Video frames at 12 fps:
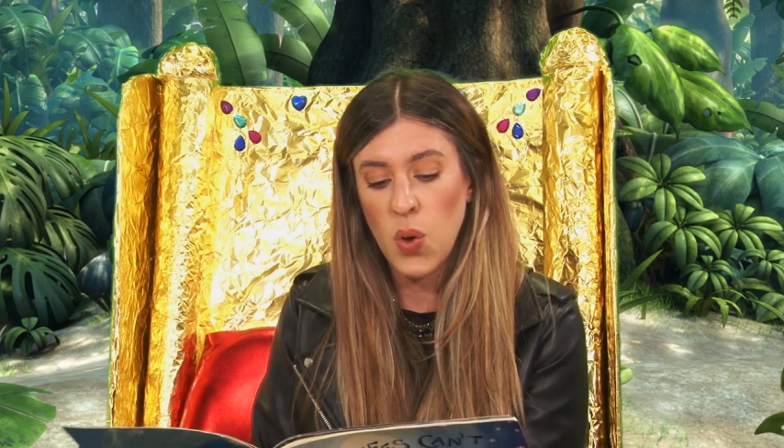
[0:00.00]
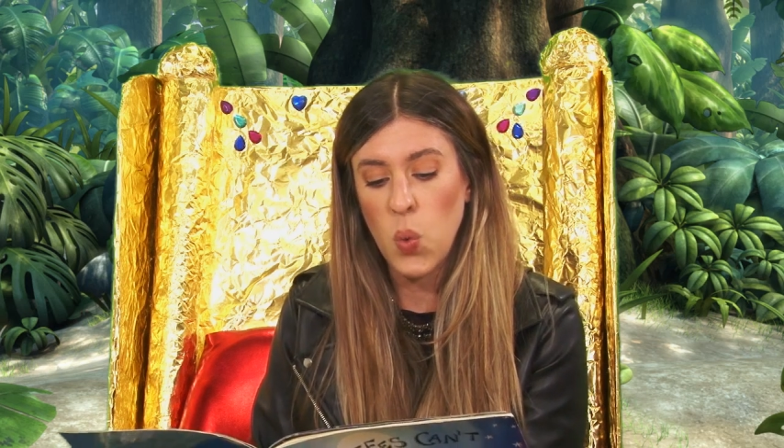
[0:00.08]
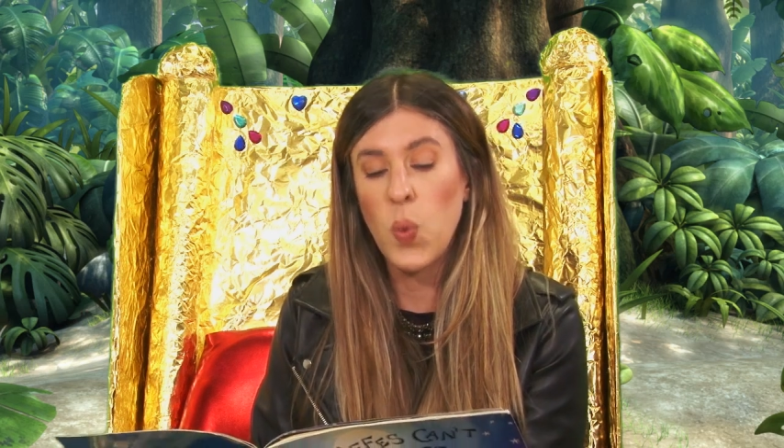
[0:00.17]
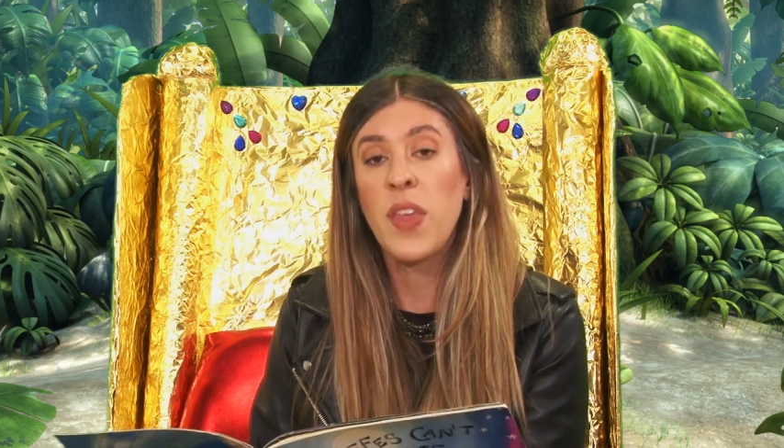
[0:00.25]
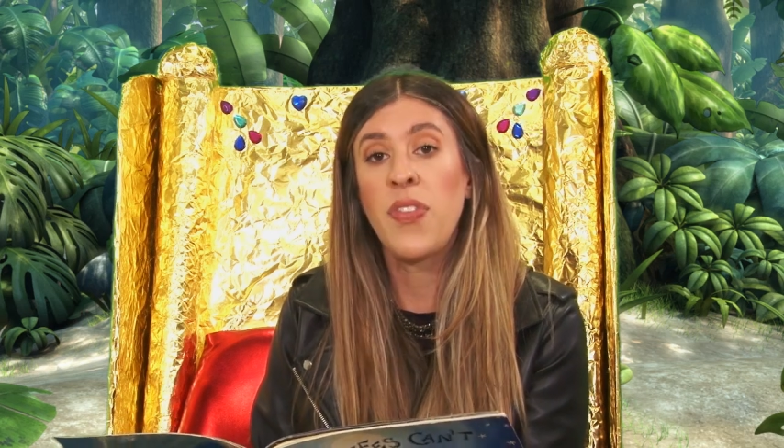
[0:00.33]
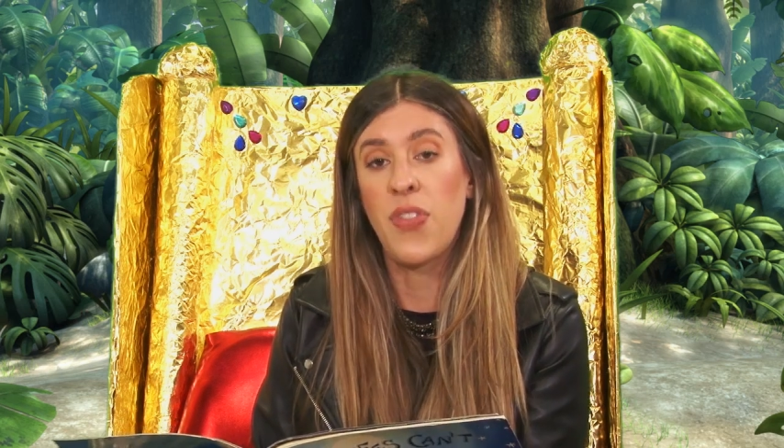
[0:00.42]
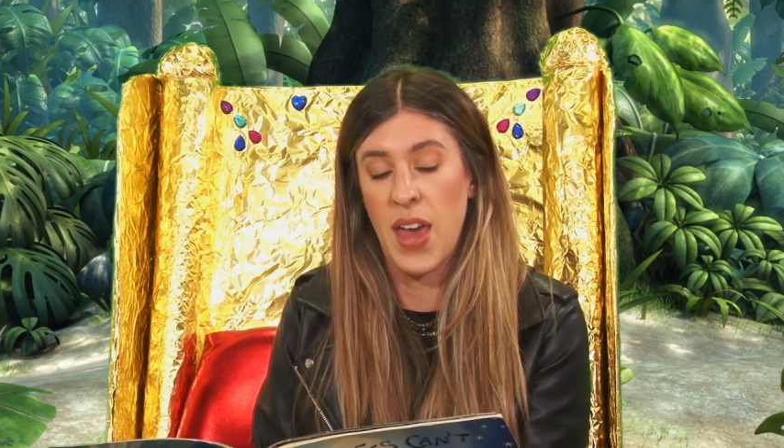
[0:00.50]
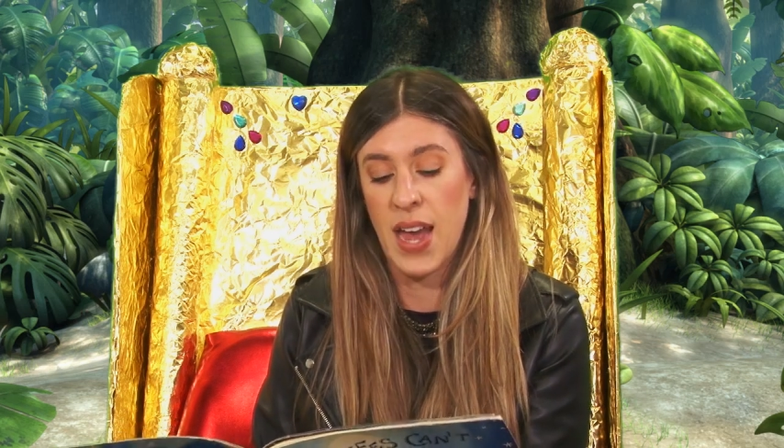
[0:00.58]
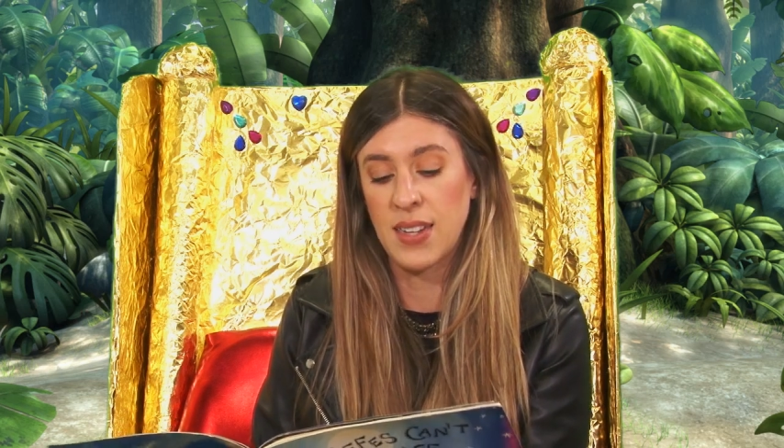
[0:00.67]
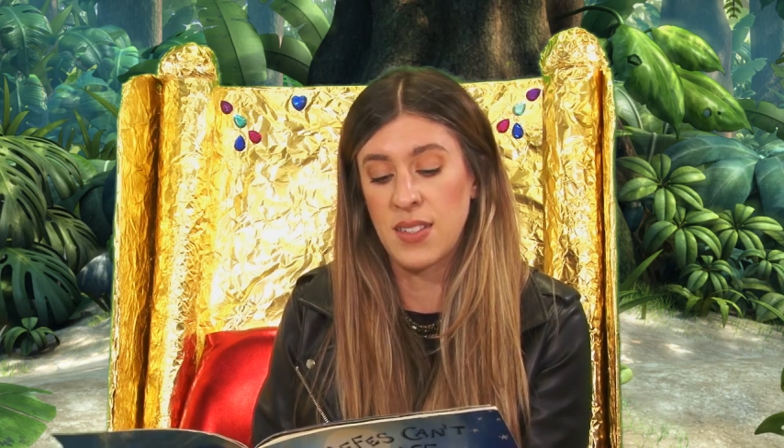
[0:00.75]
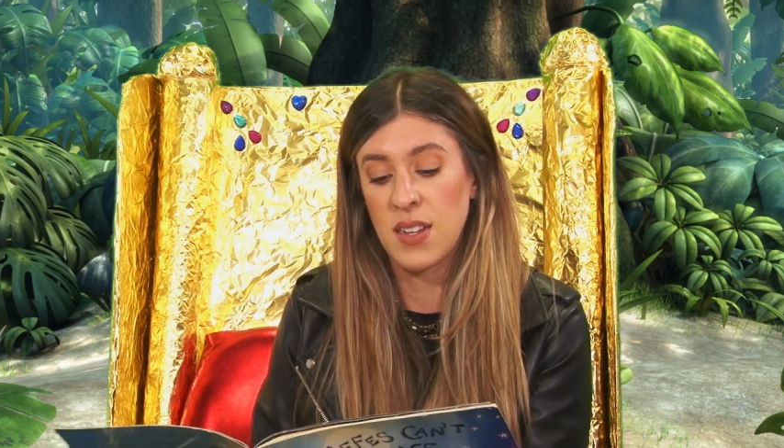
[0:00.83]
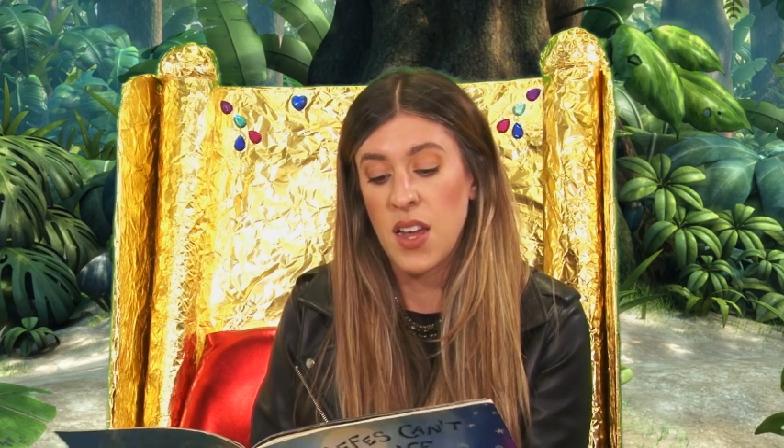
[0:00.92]
With
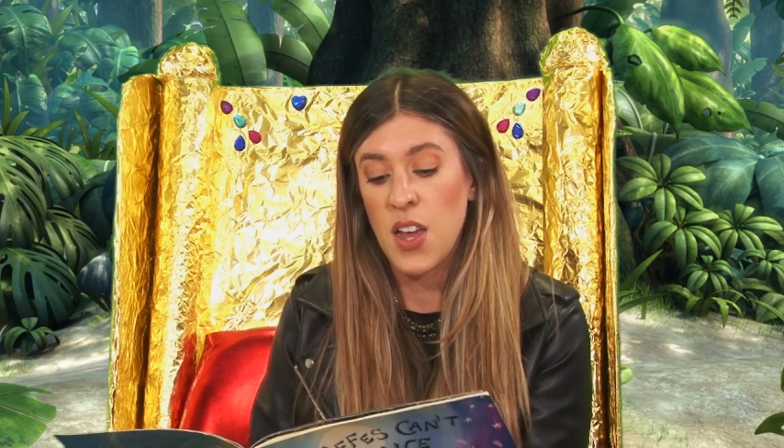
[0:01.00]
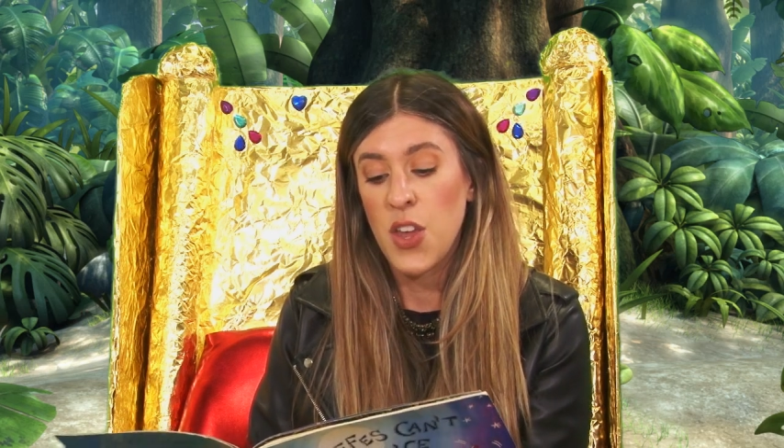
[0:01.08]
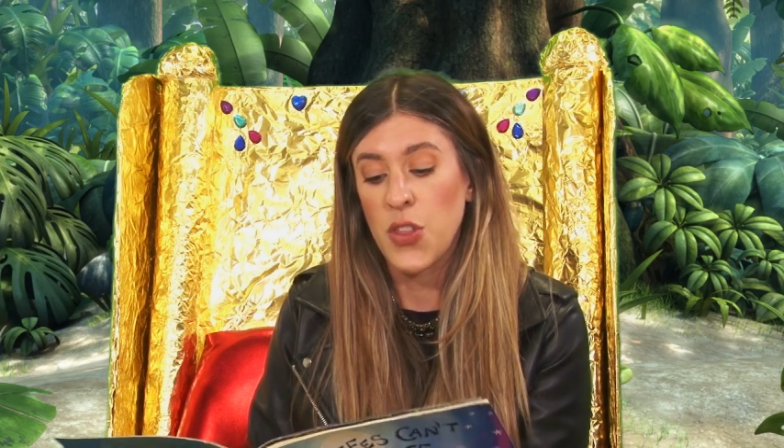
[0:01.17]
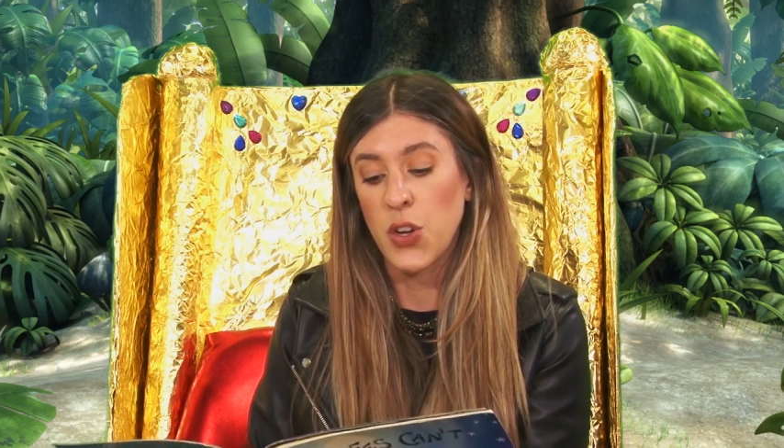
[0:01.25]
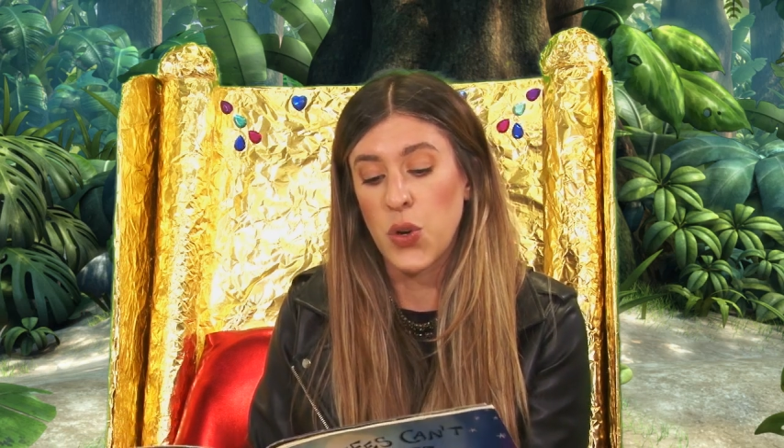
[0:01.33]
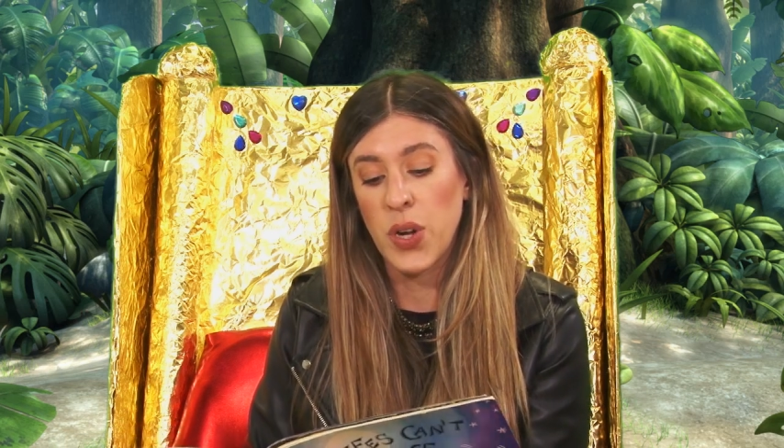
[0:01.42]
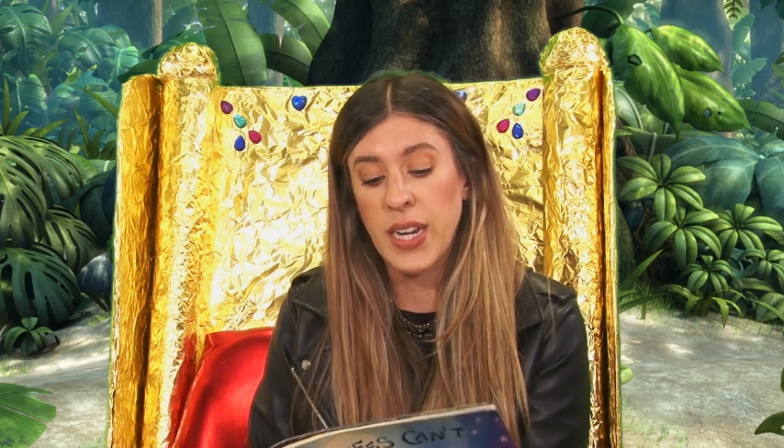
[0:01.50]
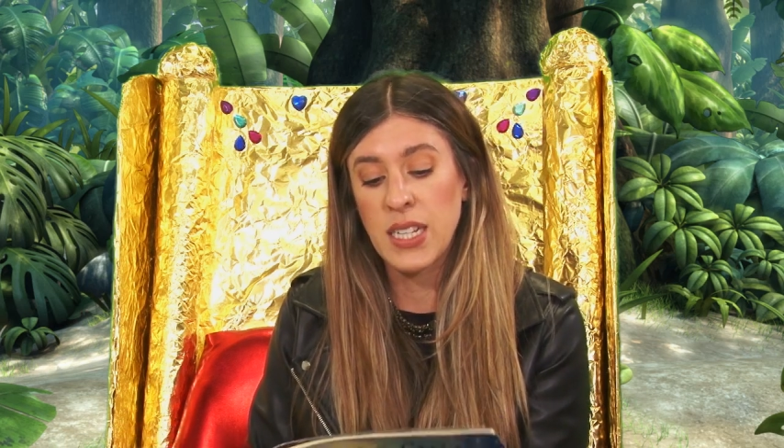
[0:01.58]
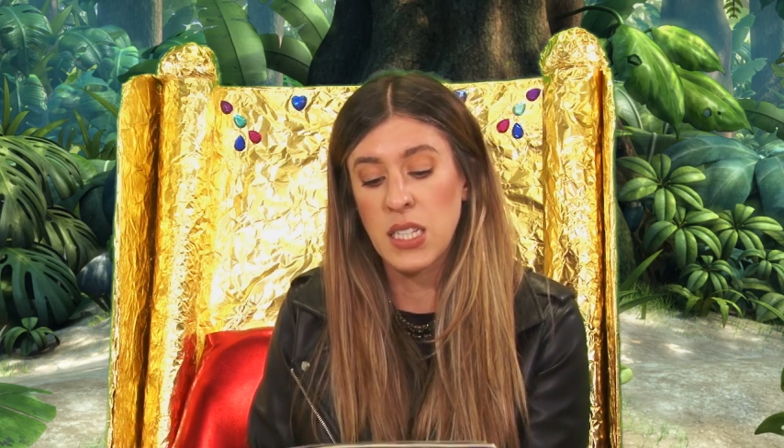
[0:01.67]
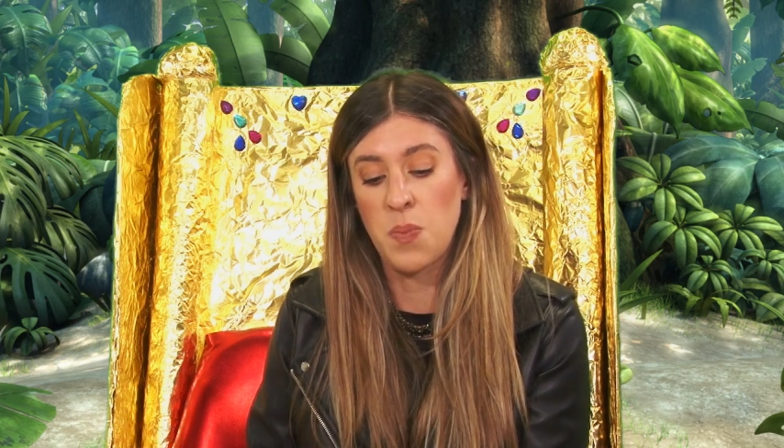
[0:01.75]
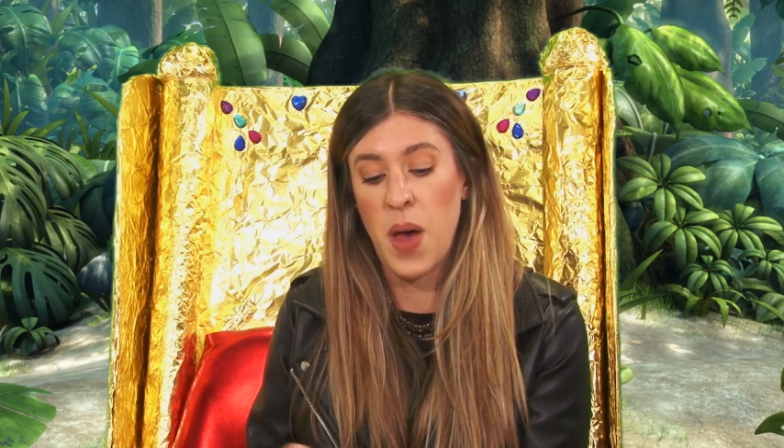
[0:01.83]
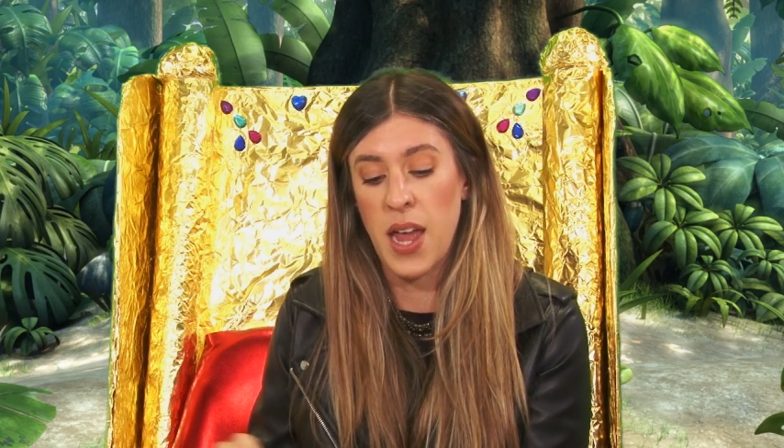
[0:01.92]
that, the
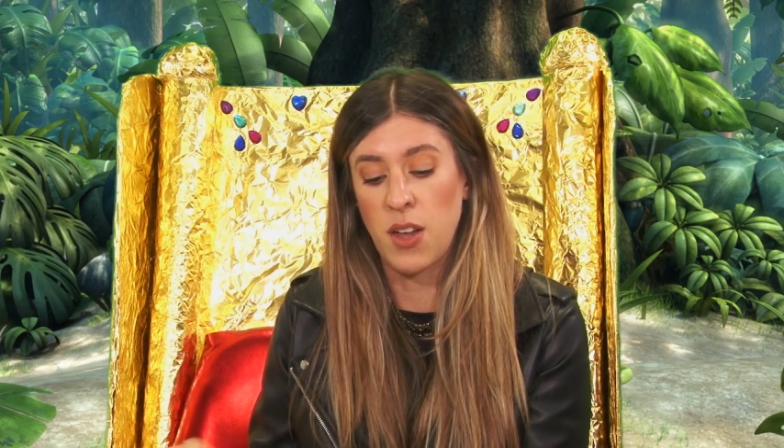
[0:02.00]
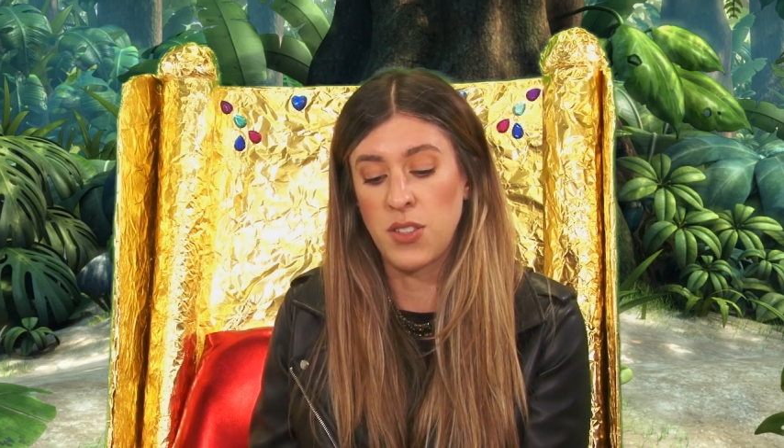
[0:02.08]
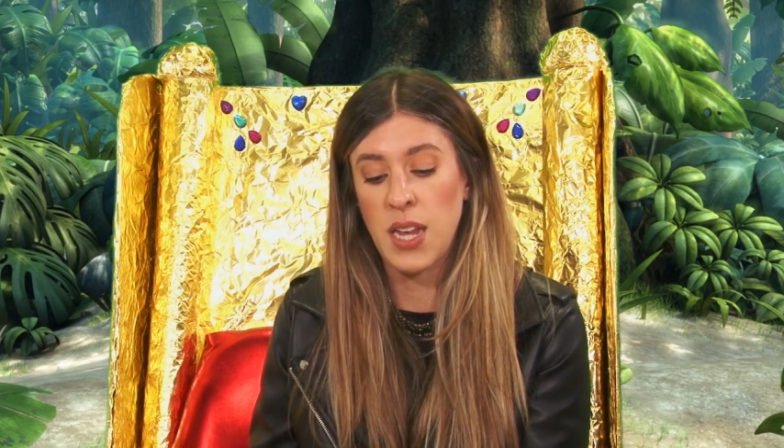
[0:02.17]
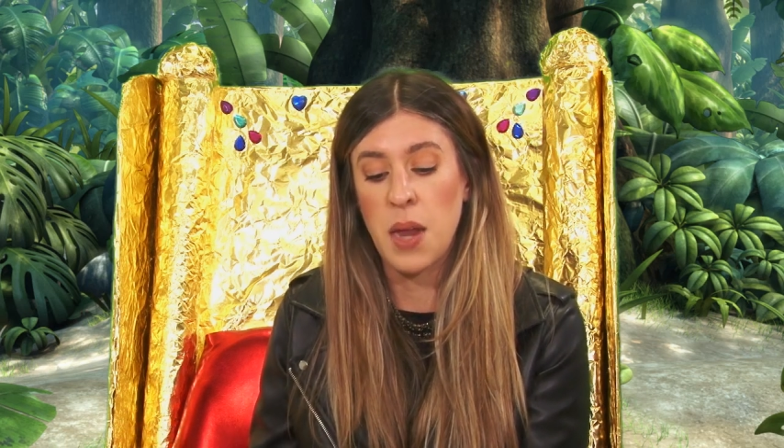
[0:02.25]
cricket smiled